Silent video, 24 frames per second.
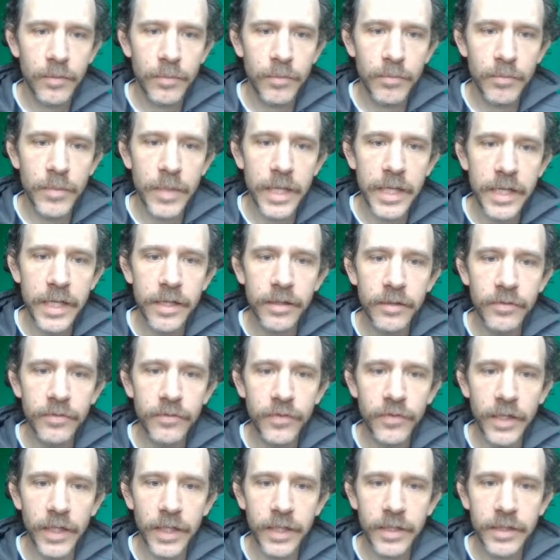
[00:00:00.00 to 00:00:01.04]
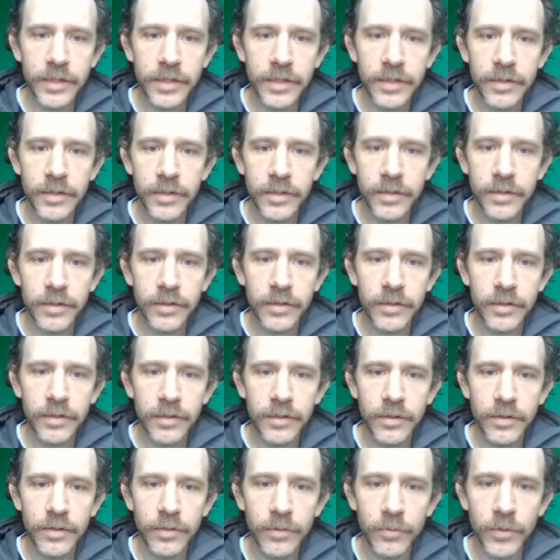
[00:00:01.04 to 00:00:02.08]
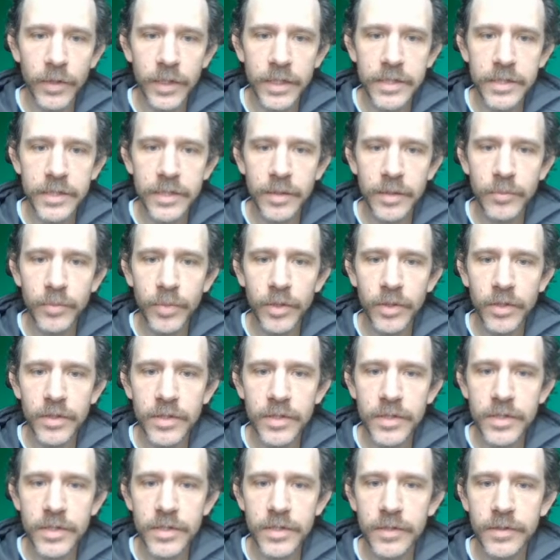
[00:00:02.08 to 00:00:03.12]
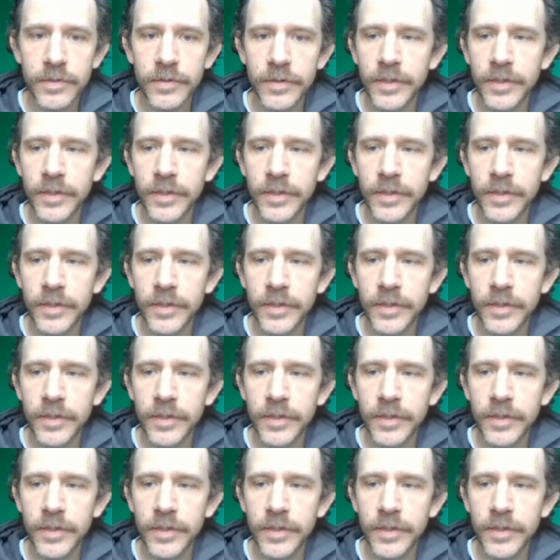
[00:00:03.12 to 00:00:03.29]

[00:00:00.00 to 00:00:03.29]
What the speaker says: may affect the resting pulse,